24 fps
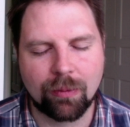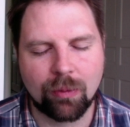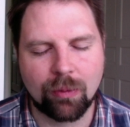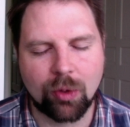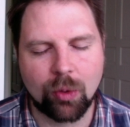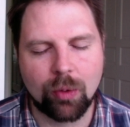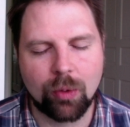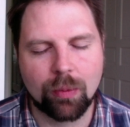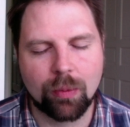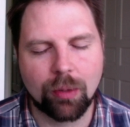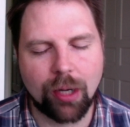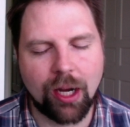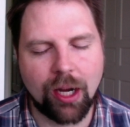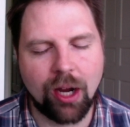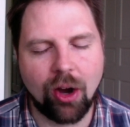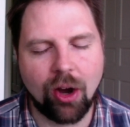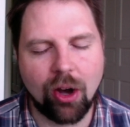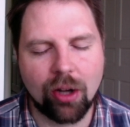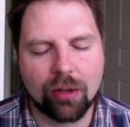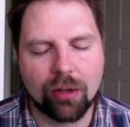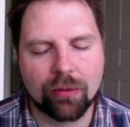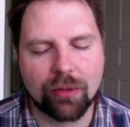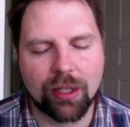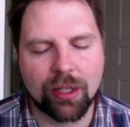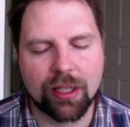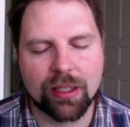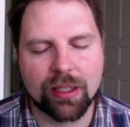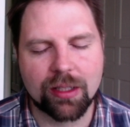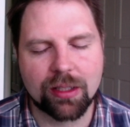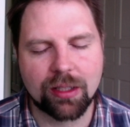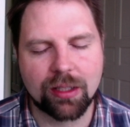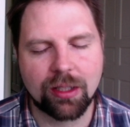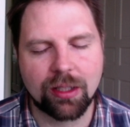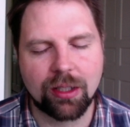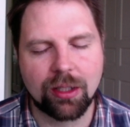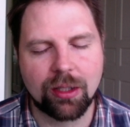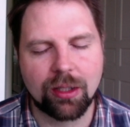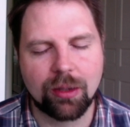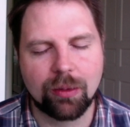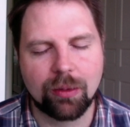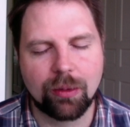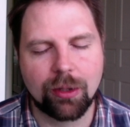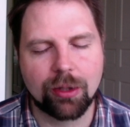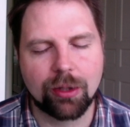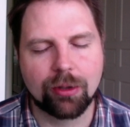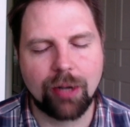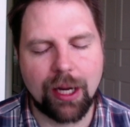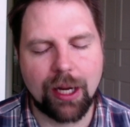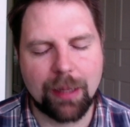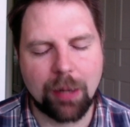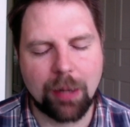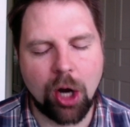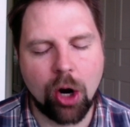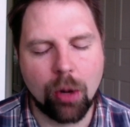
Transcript: We pray all of this with great